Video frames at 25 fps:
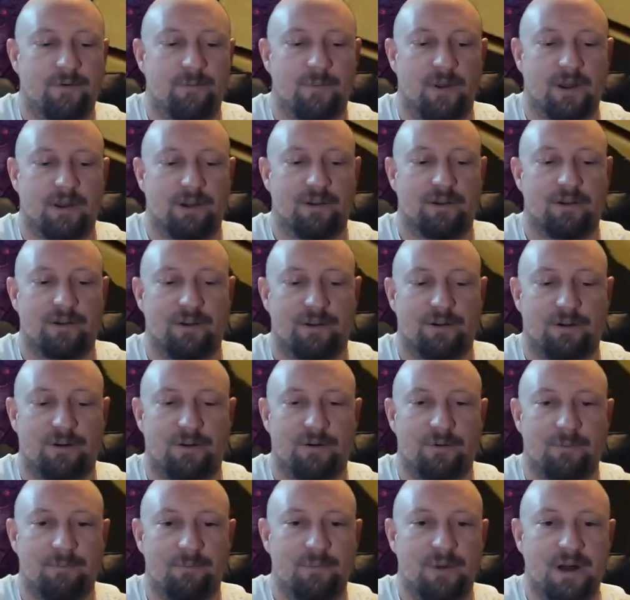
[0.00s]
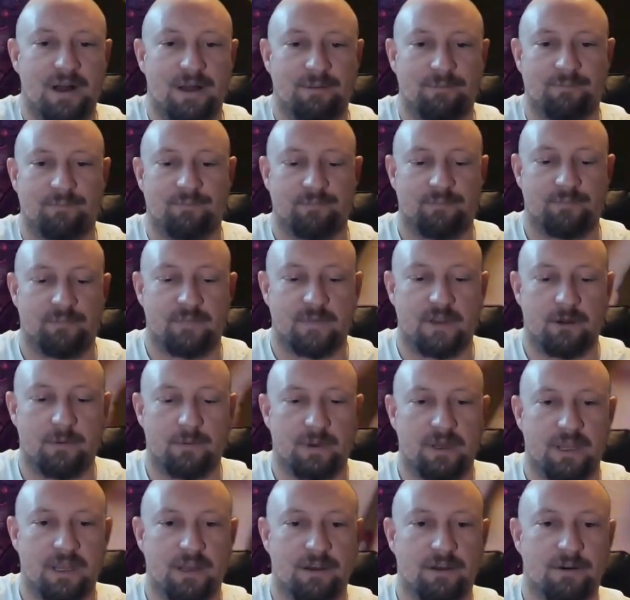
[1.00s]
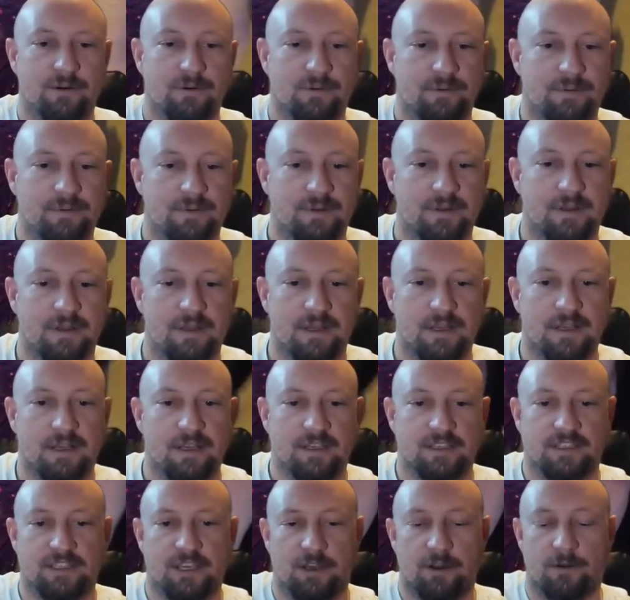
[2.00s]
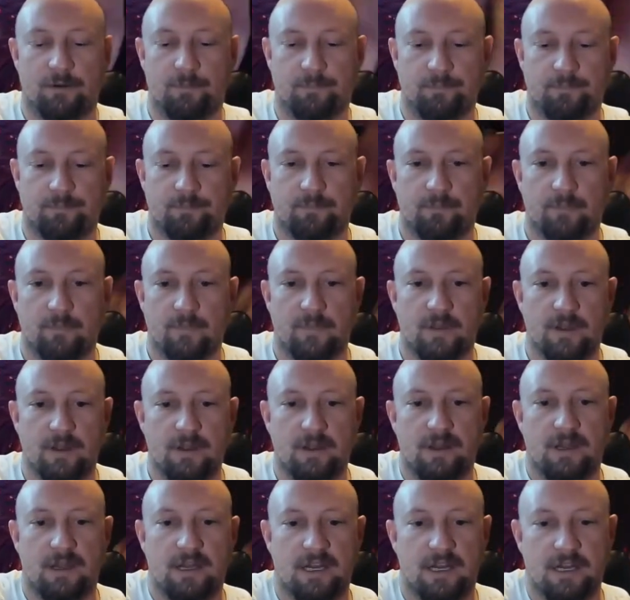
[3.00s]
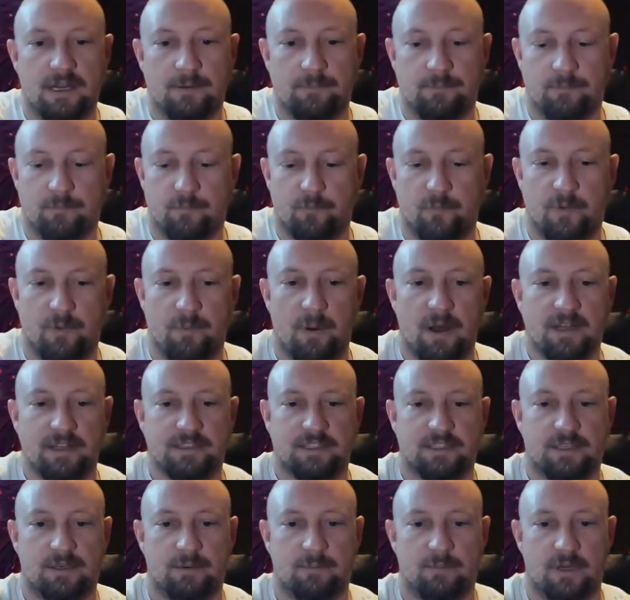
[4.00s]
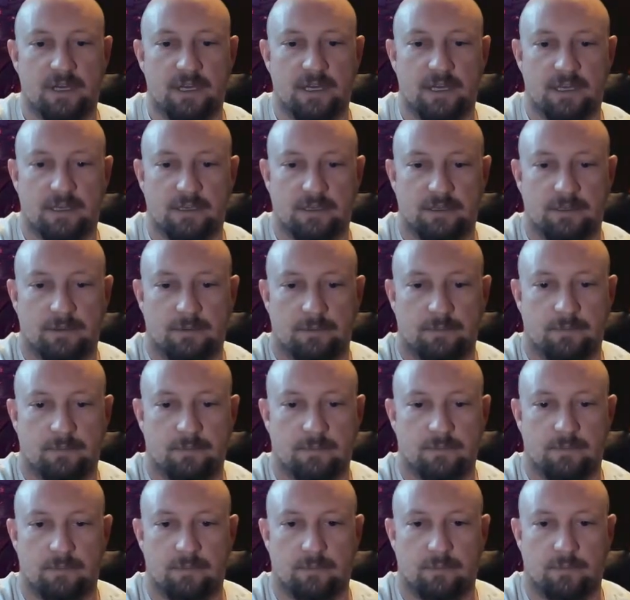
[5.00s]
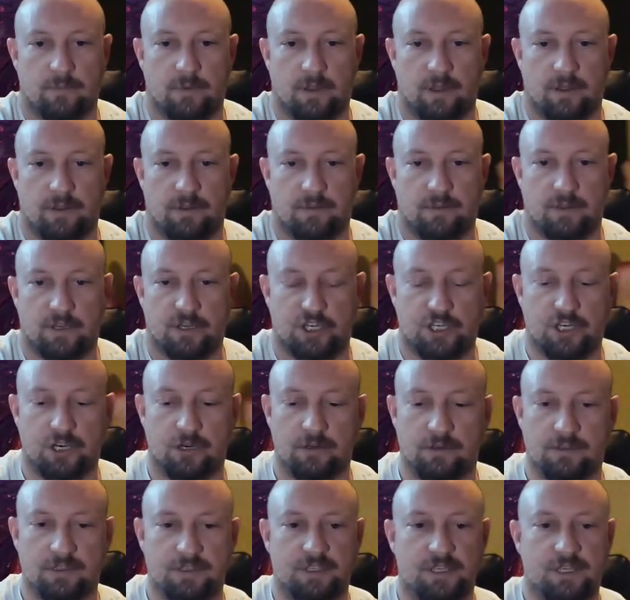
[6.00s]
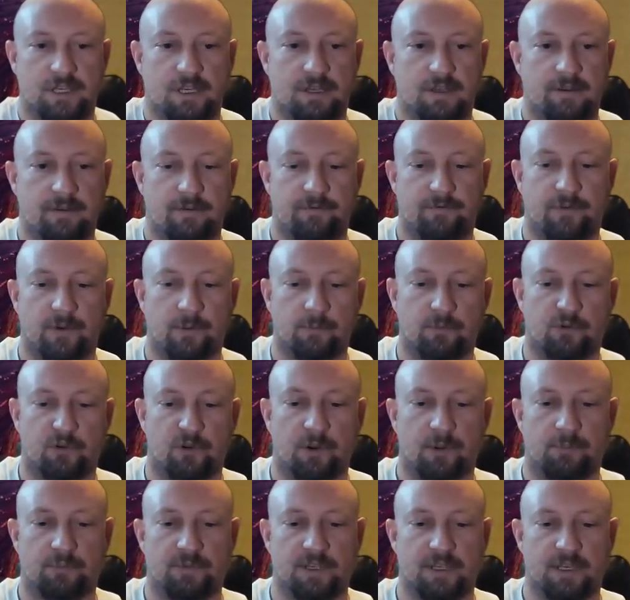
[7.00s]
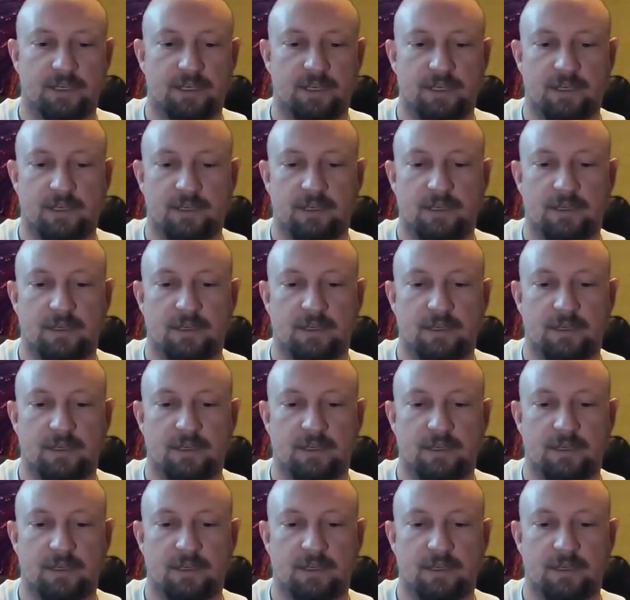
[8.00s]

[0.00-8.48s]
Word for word: for my girl. But here we go. So, um, we bought some uh, the the shirts from Kryptik.